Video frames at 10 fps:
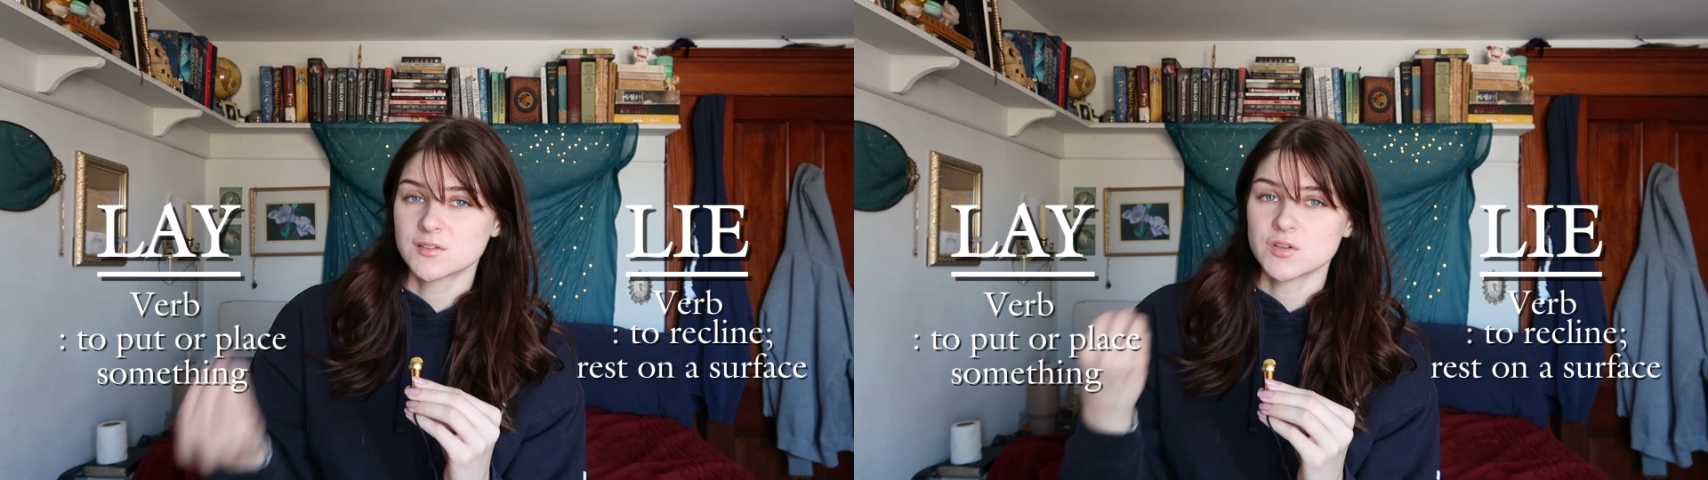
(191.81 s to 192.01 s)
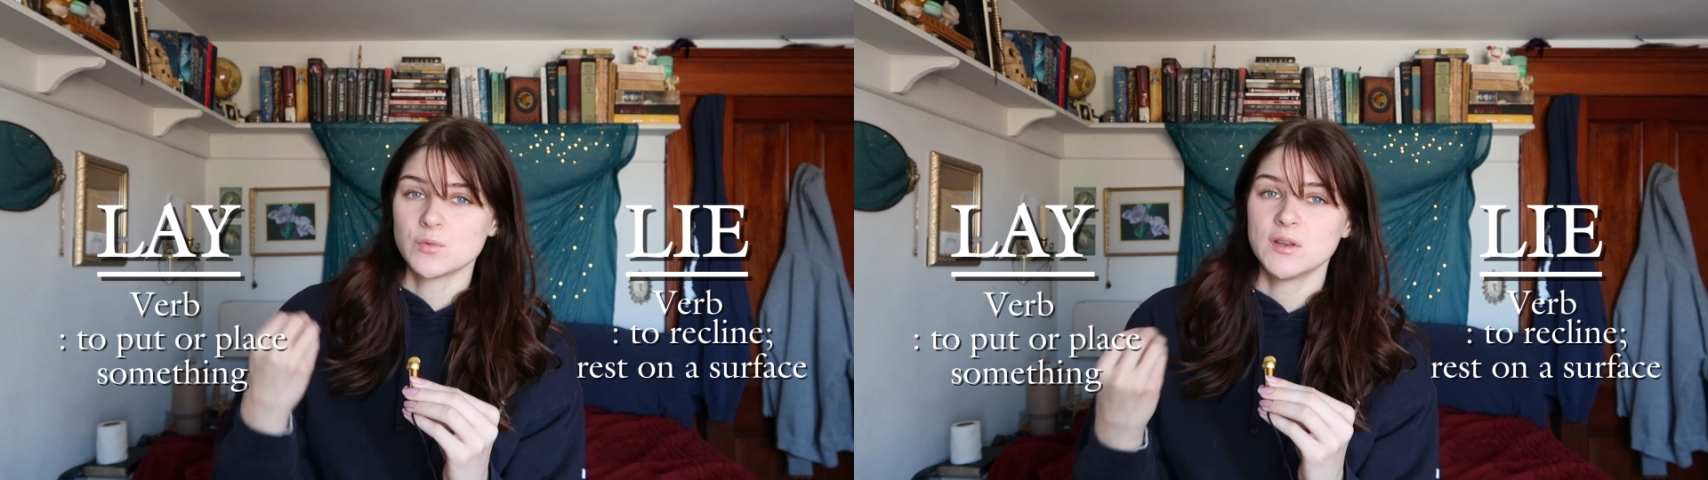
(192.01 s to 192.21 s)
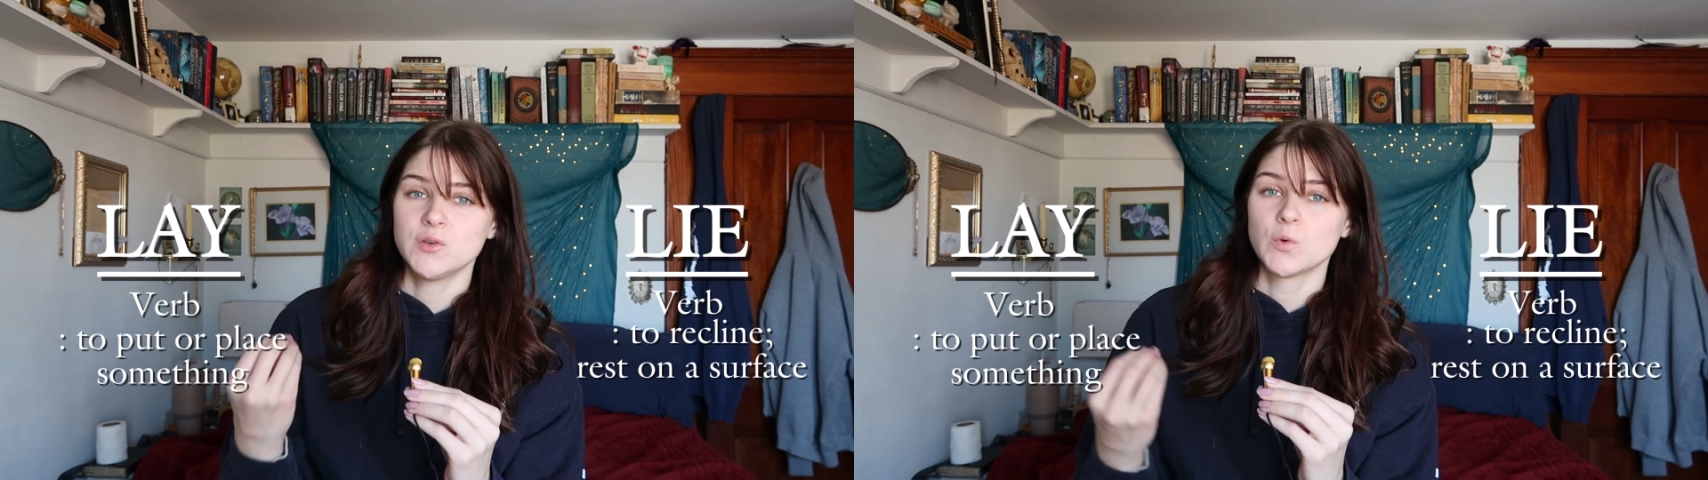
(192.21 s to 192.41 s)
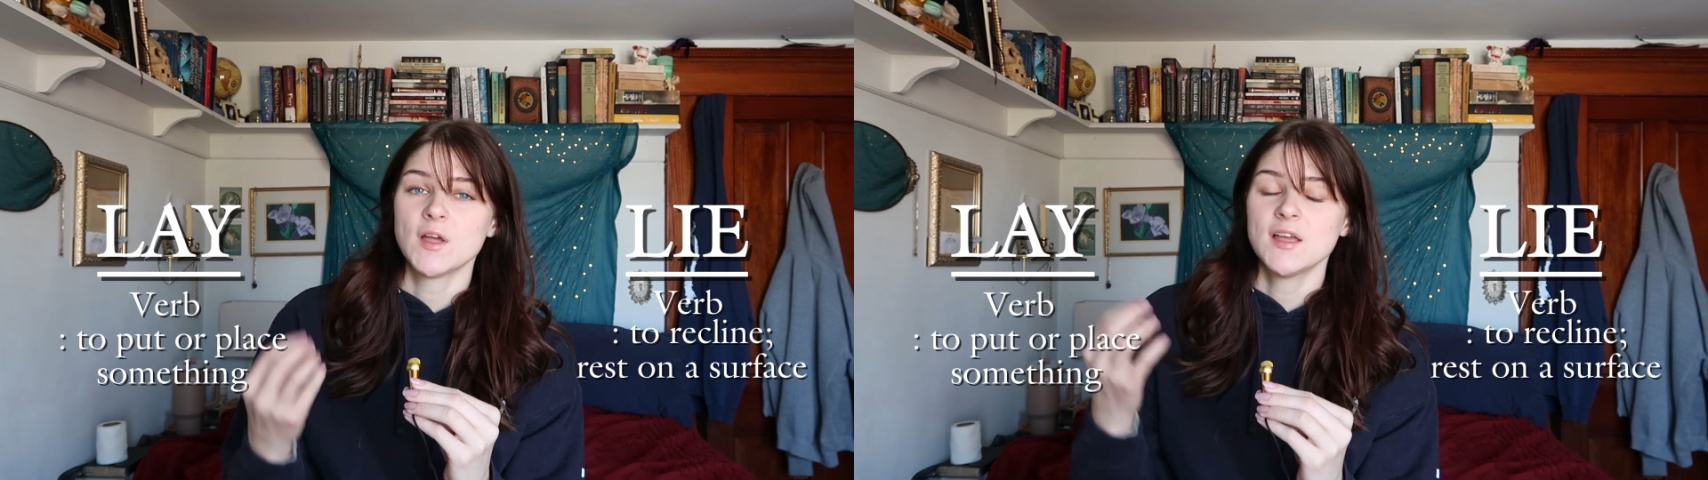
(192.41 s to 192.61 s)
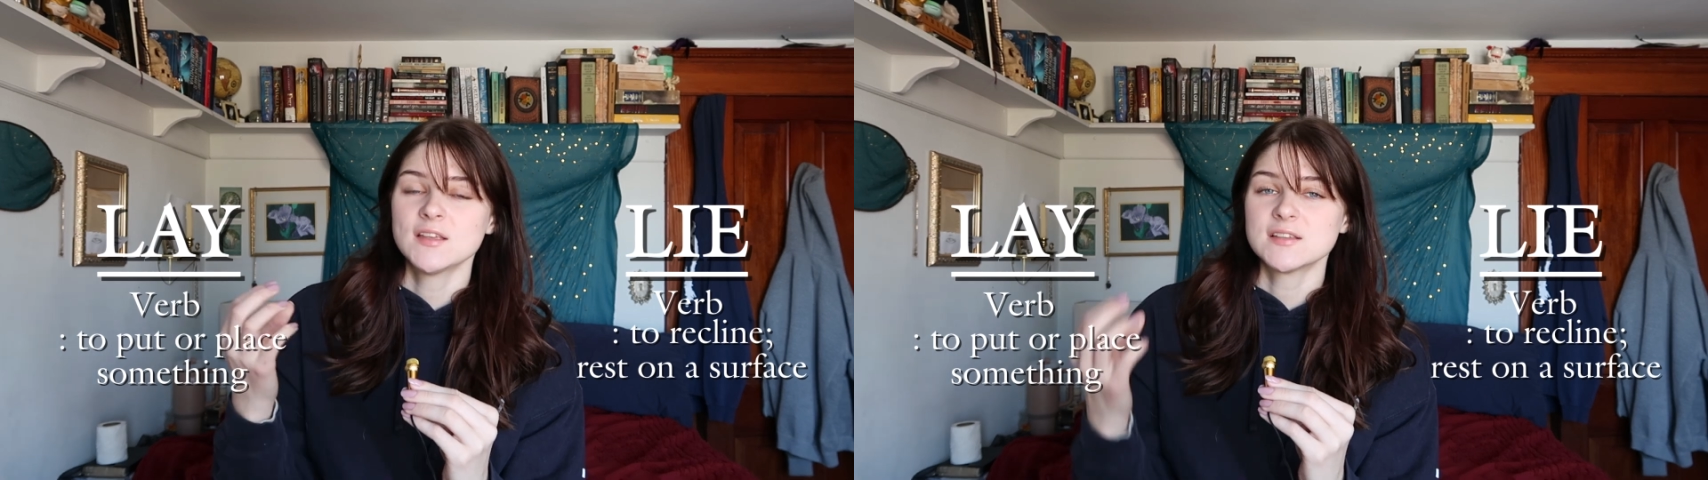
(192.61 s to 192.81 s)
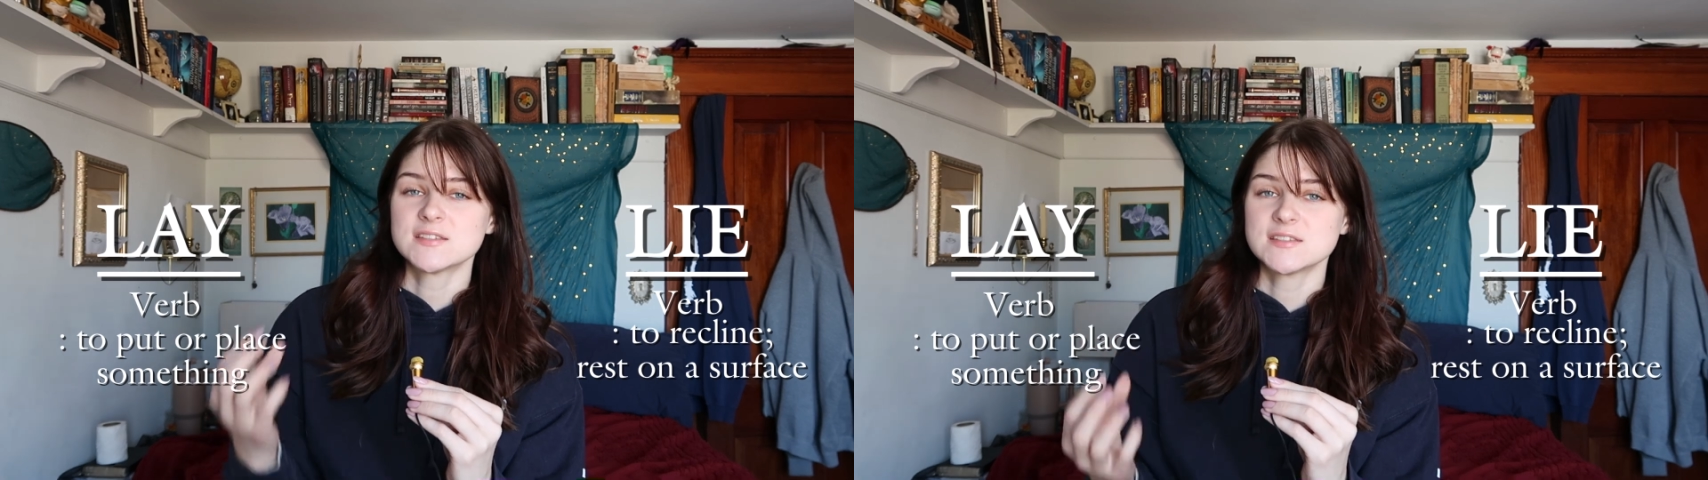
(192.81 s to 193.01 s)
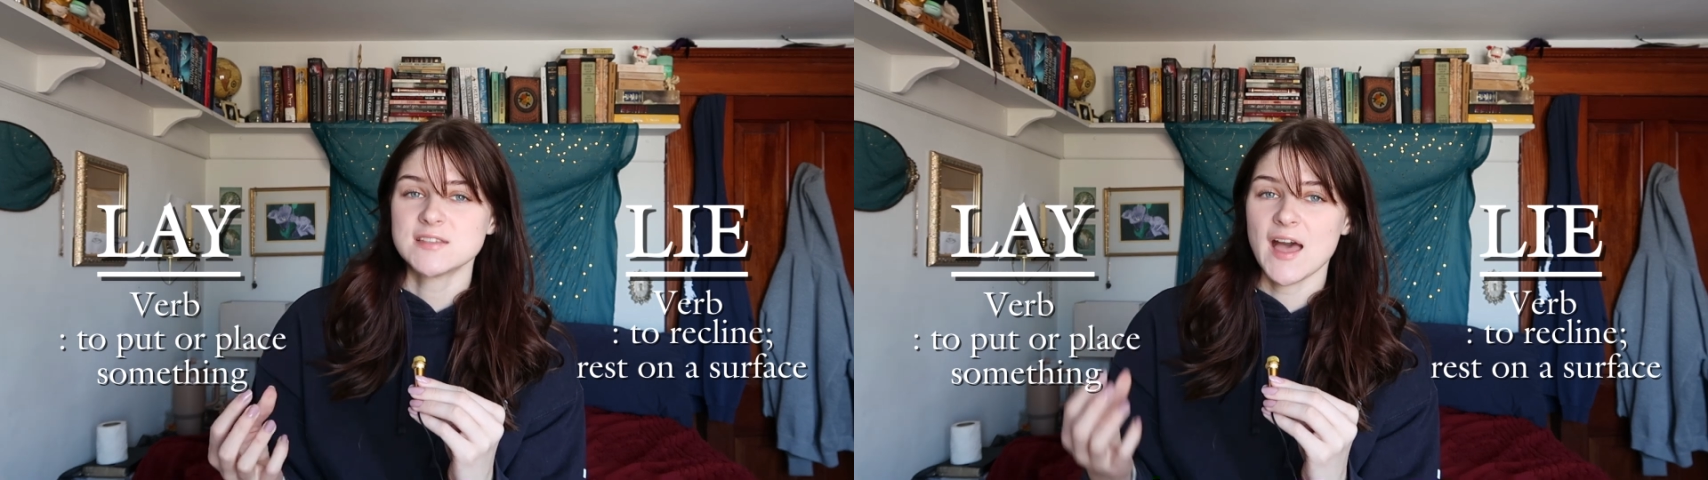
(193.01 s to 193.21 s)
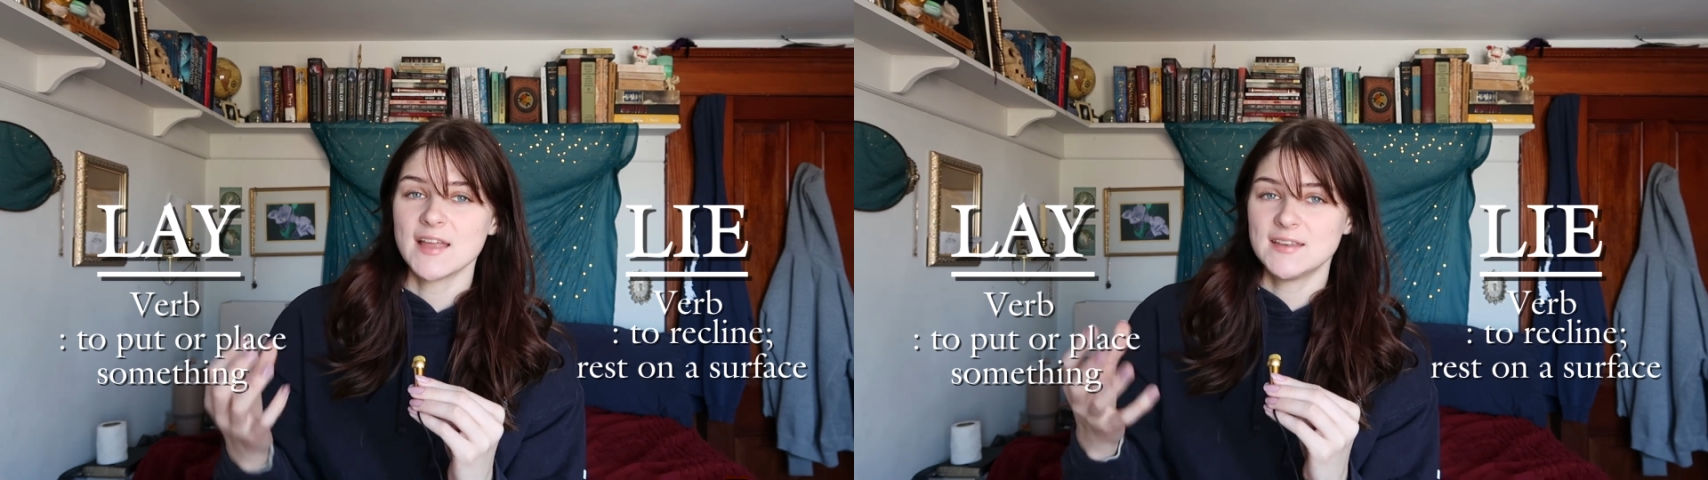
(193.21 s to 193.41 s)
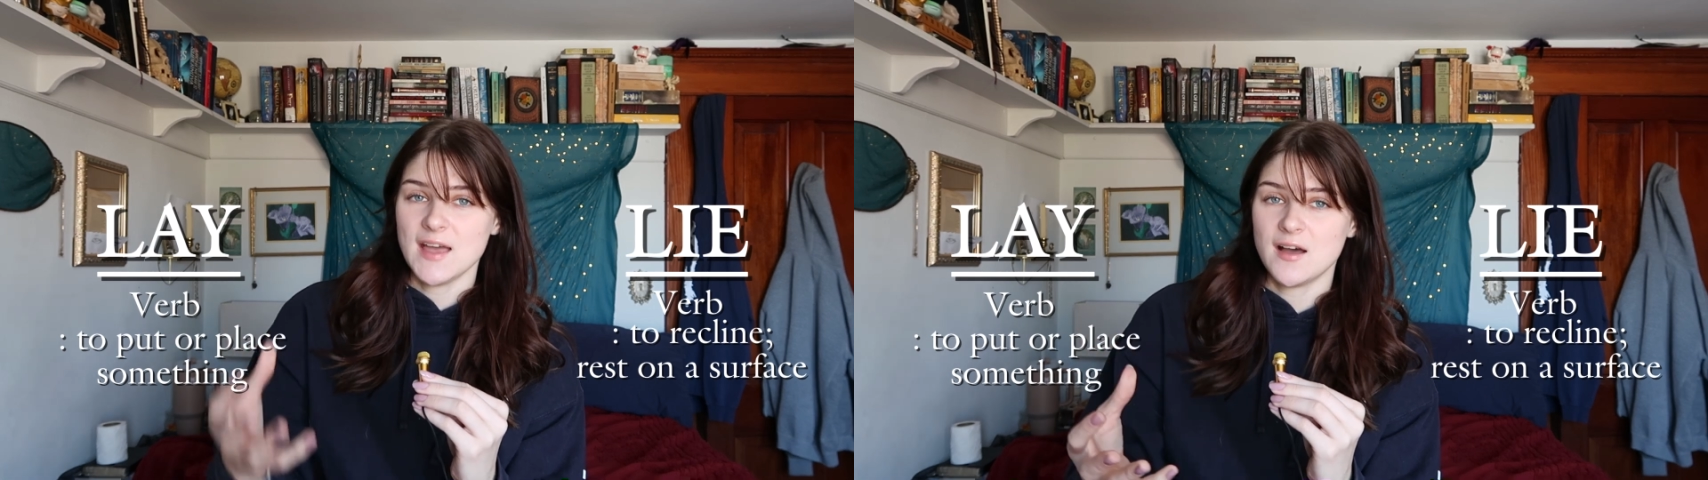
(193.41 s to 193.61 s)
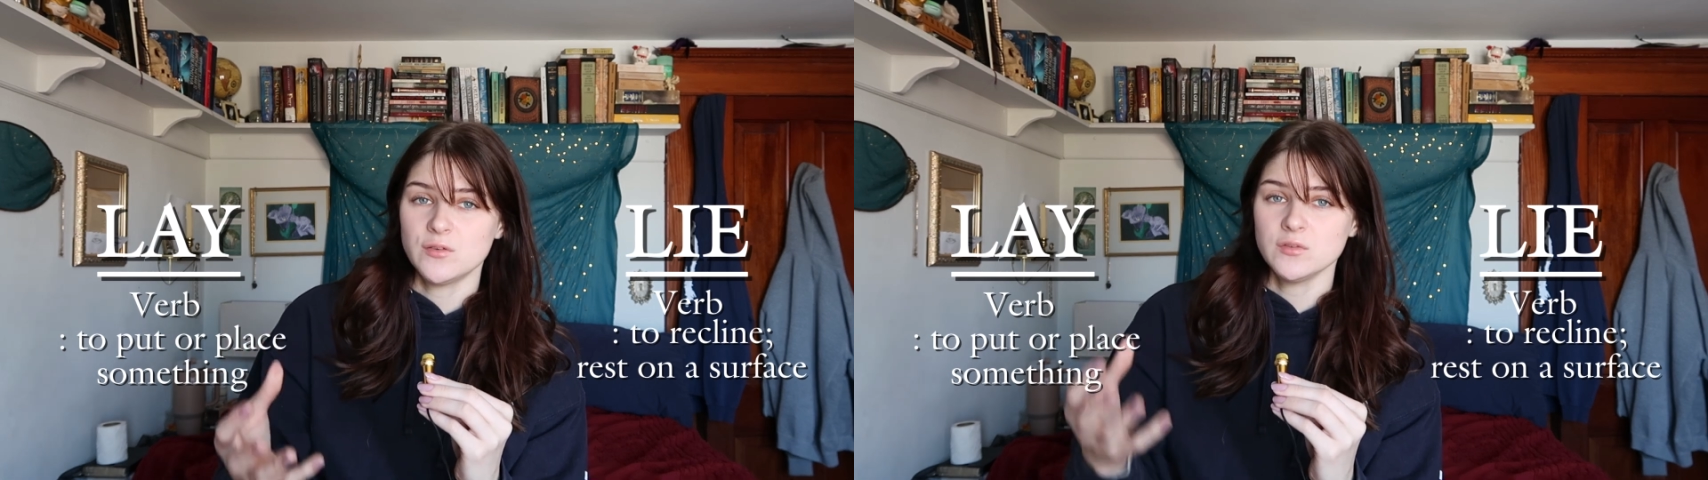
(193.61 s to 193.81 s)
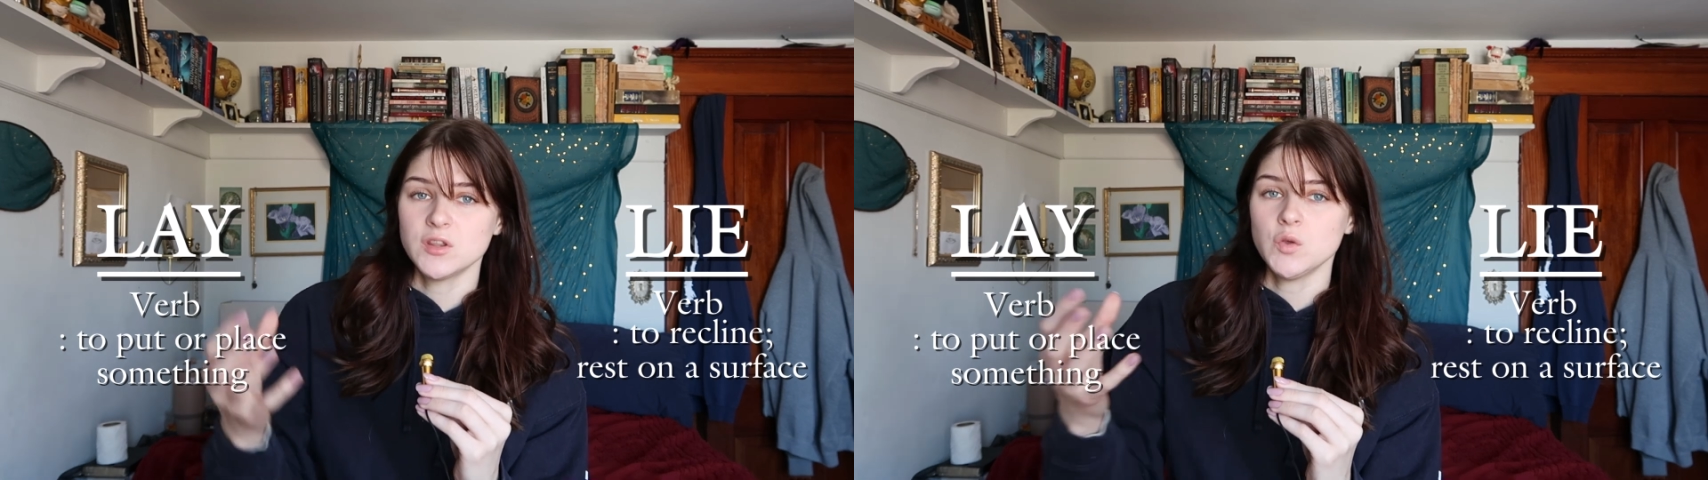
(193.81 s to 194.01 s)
So when you sat down,